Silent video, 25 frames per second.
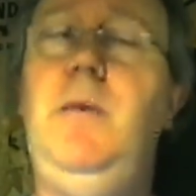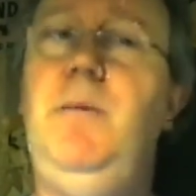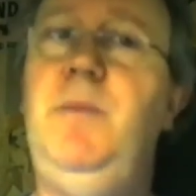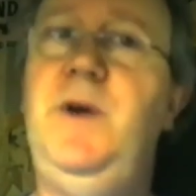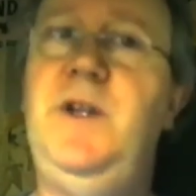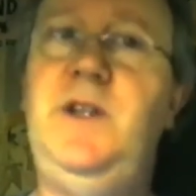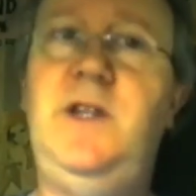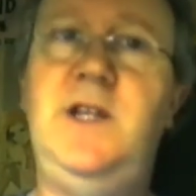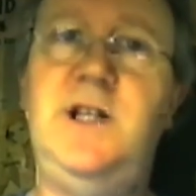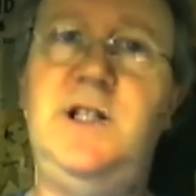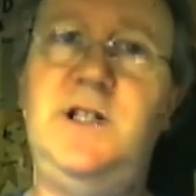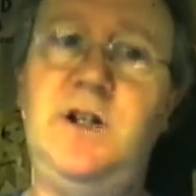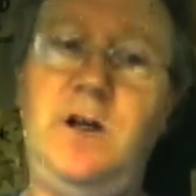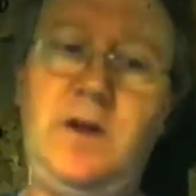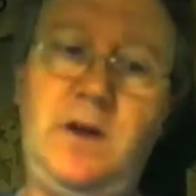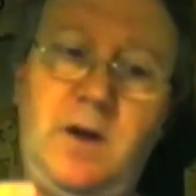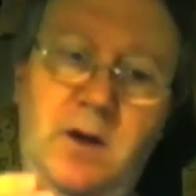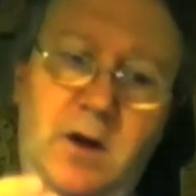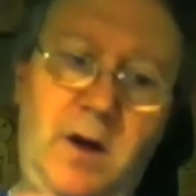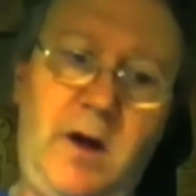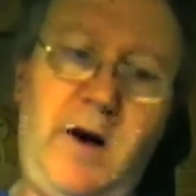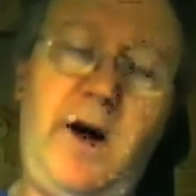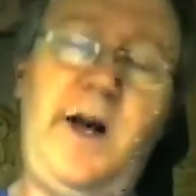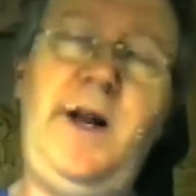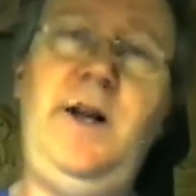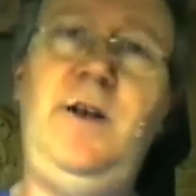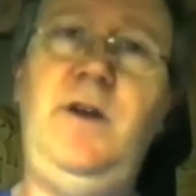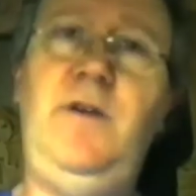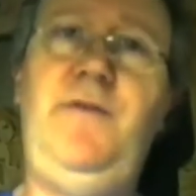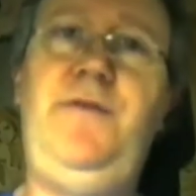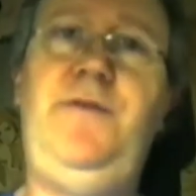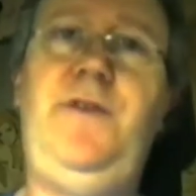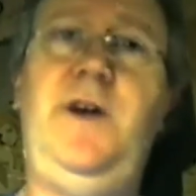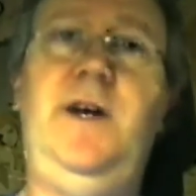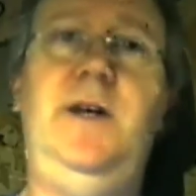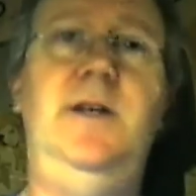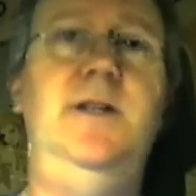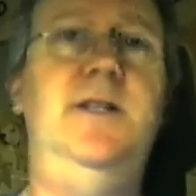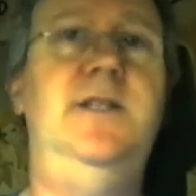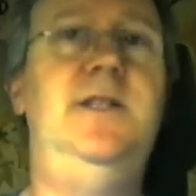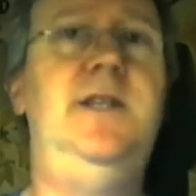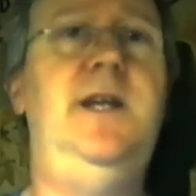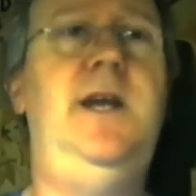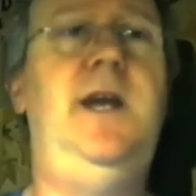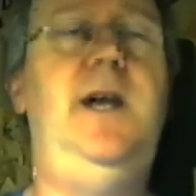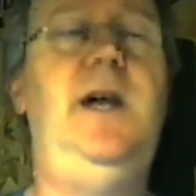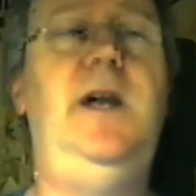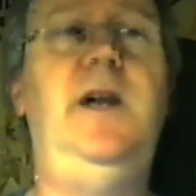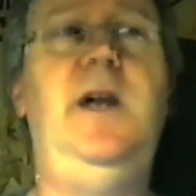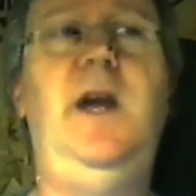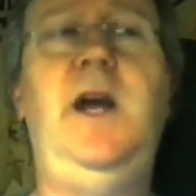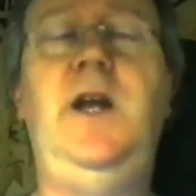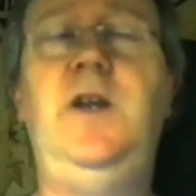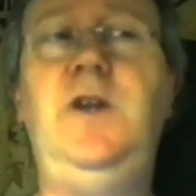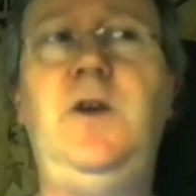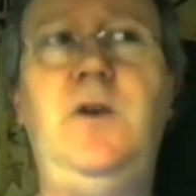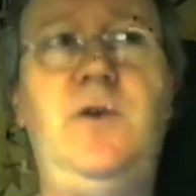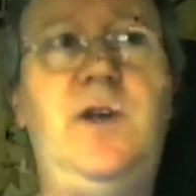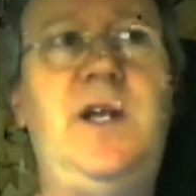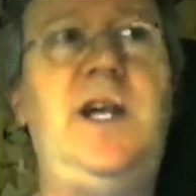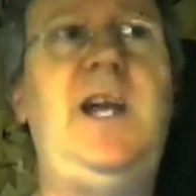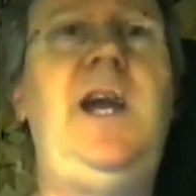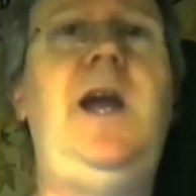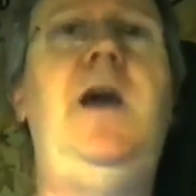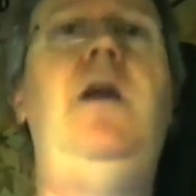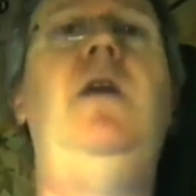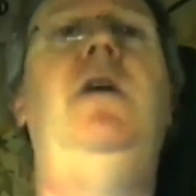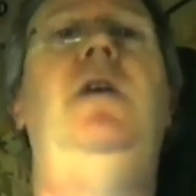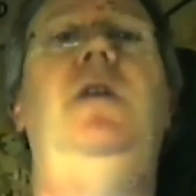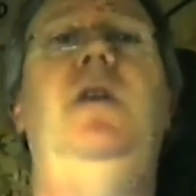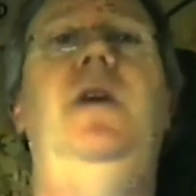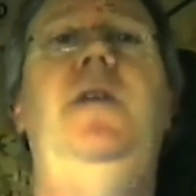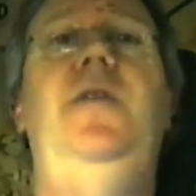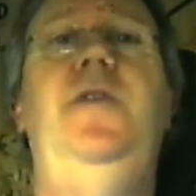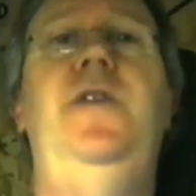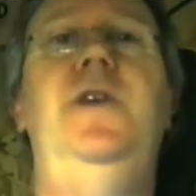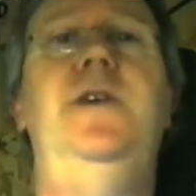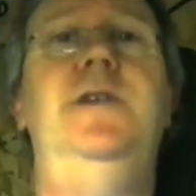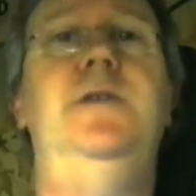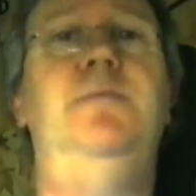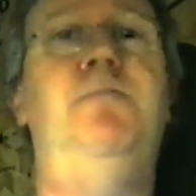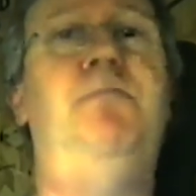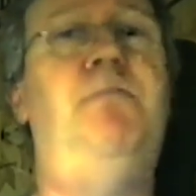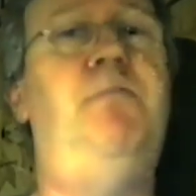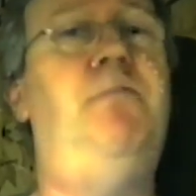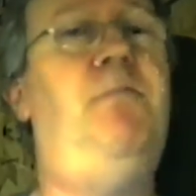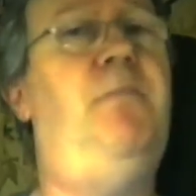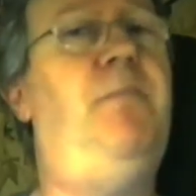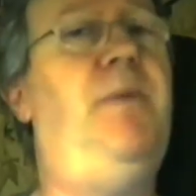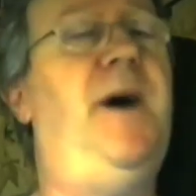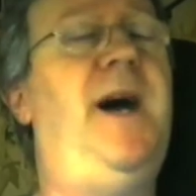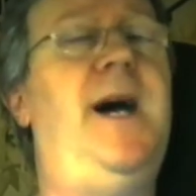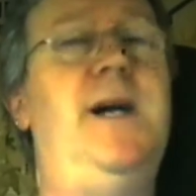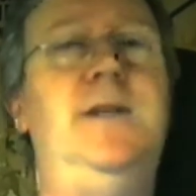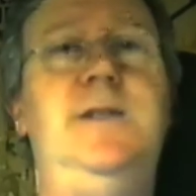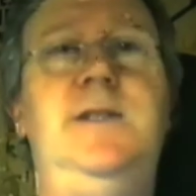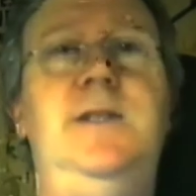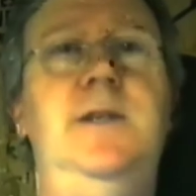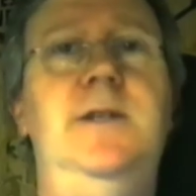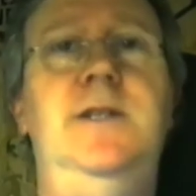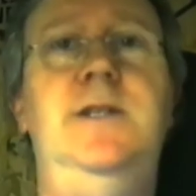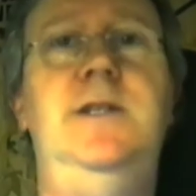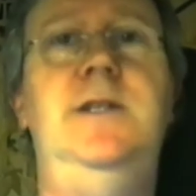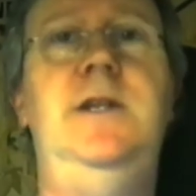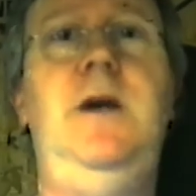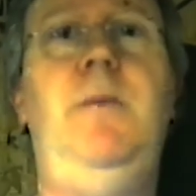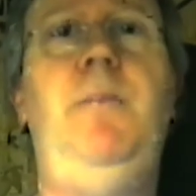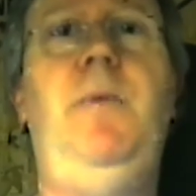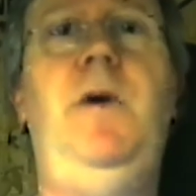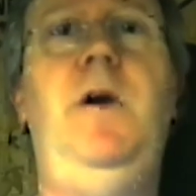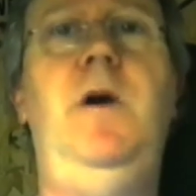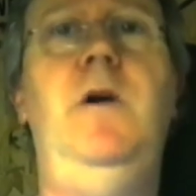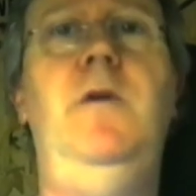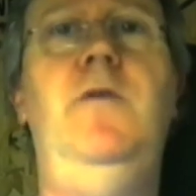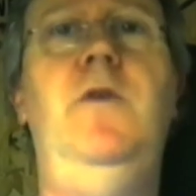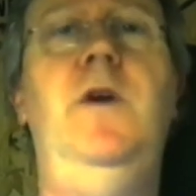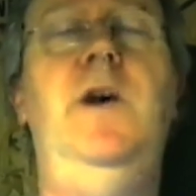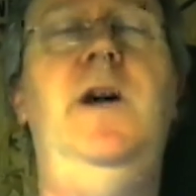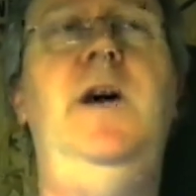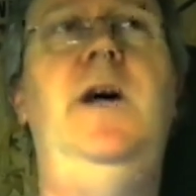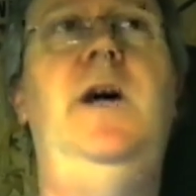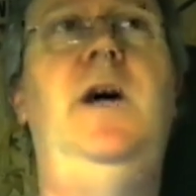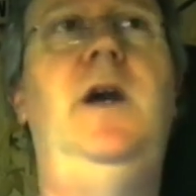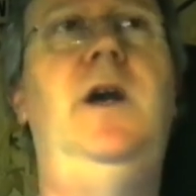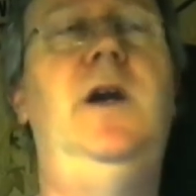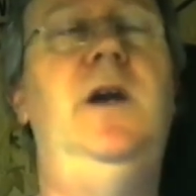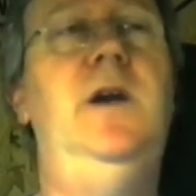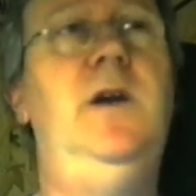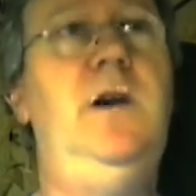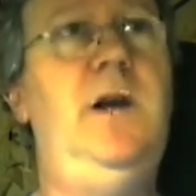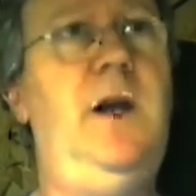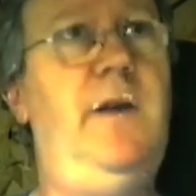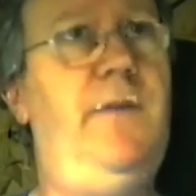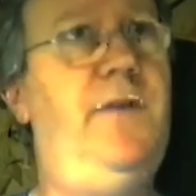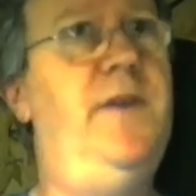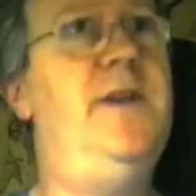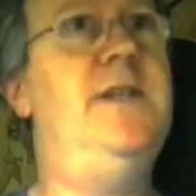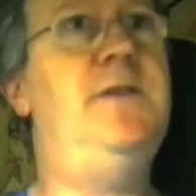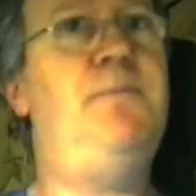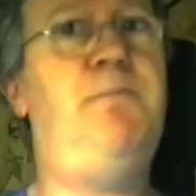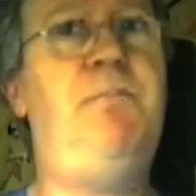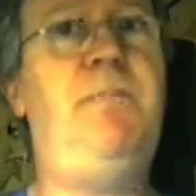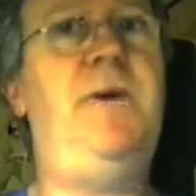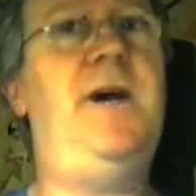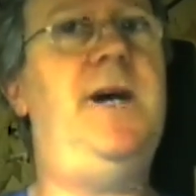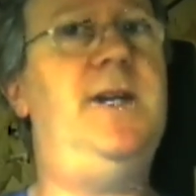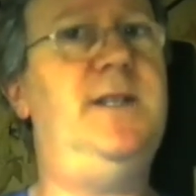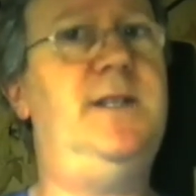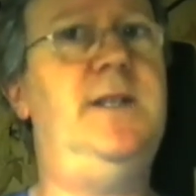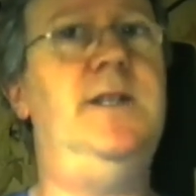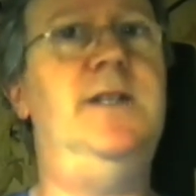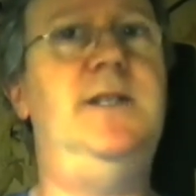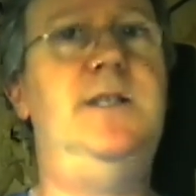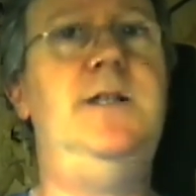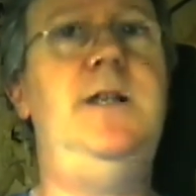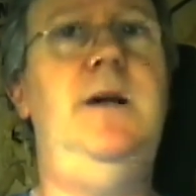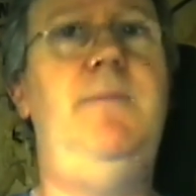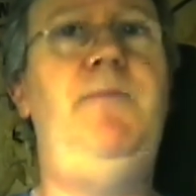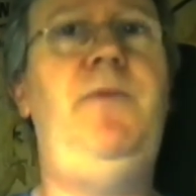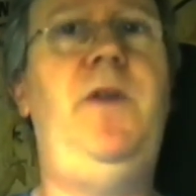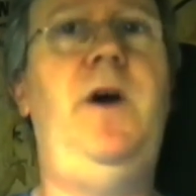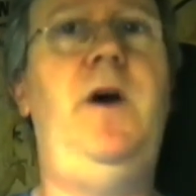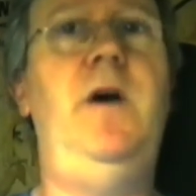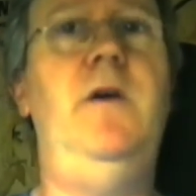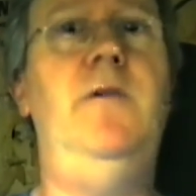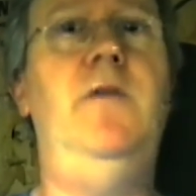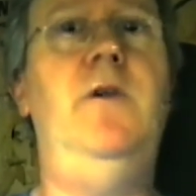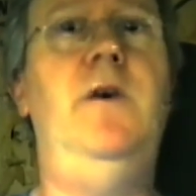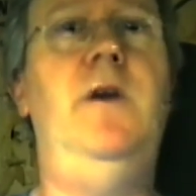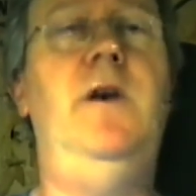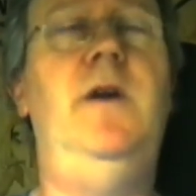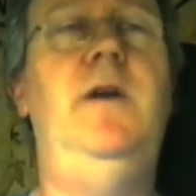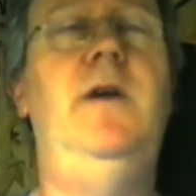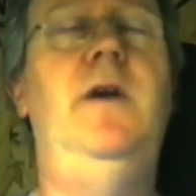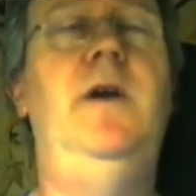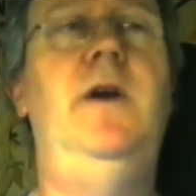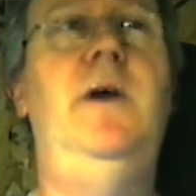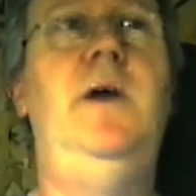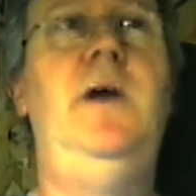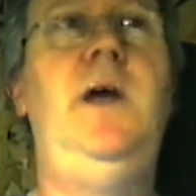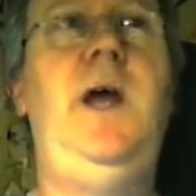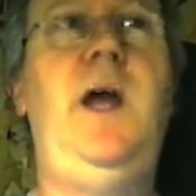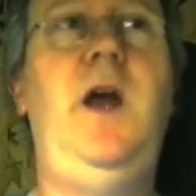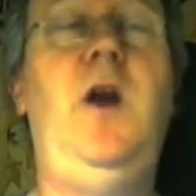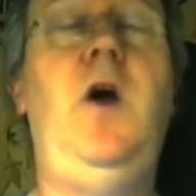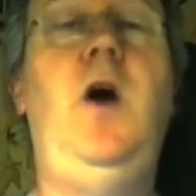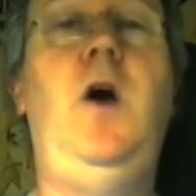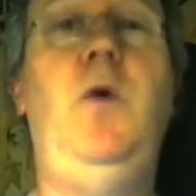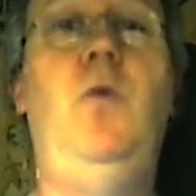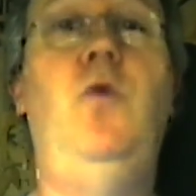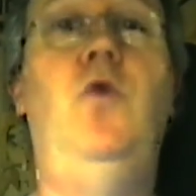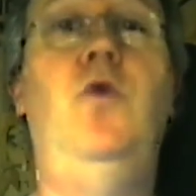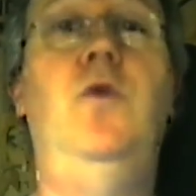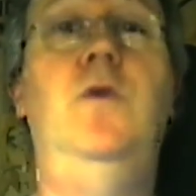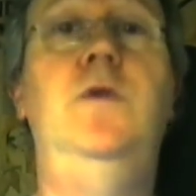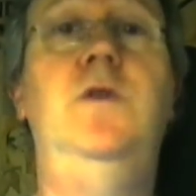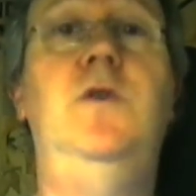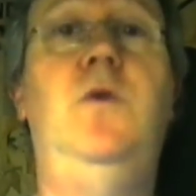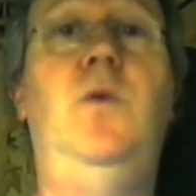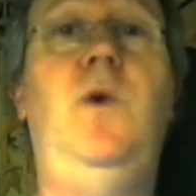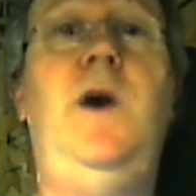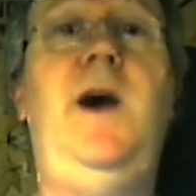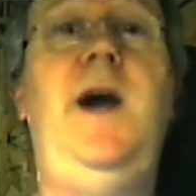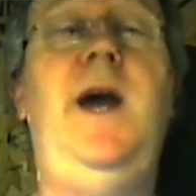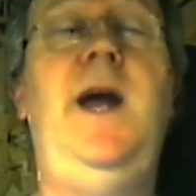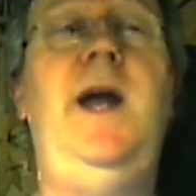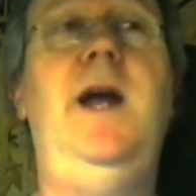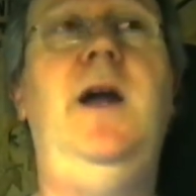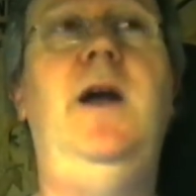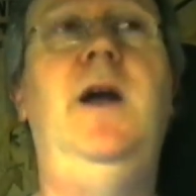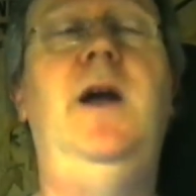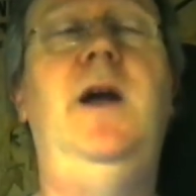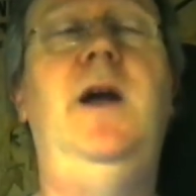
But there's a line in the fucking sand, and you cannot let these bastards step over it. And this bastard stepped over it. And I walked away.